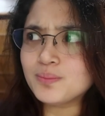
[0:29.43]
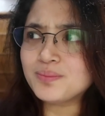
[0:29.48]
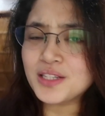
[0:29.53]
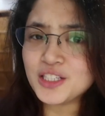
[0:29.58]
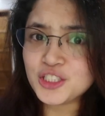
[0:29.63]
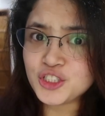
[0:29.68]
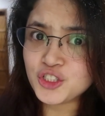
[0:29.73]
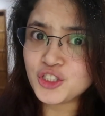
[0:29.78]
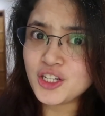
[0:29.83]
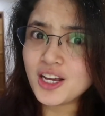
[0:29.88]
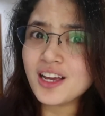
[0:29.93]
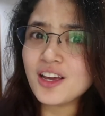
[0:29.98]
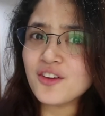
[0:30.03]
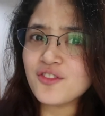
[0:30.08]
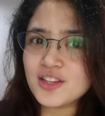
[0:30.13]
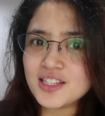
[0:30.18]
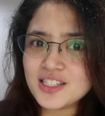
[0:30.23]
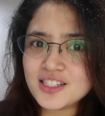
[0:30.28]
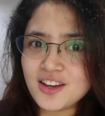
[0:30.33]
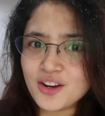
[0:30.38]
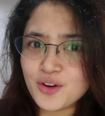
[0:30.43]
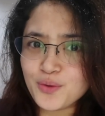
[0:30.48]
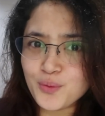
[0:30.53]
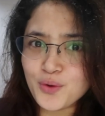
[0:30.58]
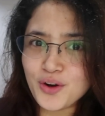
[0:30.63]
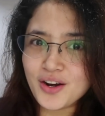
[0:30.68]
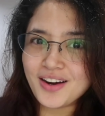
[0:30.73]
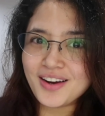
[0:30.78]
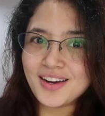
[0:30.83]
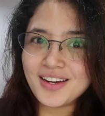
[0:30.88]
Let's check if it's gonna
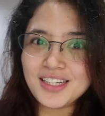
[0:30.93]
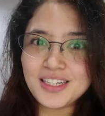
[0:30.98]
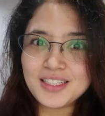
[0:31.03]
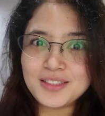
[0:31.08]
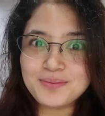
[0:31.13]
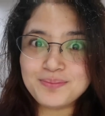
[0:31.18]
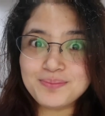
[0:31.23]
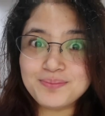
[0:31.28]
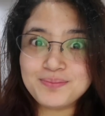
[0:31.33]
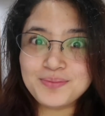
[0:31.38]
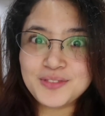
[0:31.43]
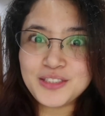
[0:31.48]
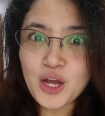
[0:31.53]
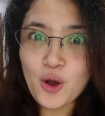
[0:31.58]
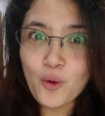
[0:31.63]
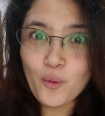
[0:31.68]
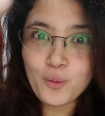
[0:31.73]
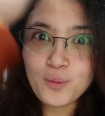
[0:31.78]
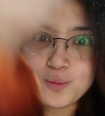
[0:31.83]
work. Ciao.